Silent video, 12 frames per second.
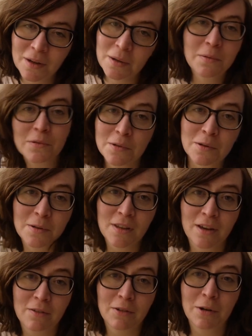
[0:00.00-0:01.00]
I will show you
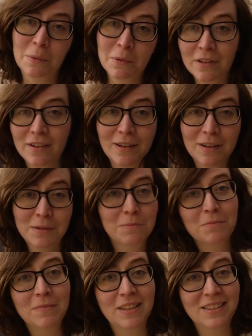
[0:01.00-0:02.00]
the outfit I wore
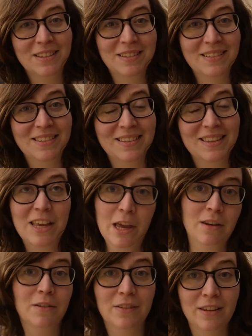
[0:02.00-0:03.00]
today. It's
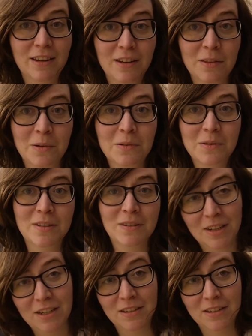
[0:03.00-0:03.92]
the end of the day though, so we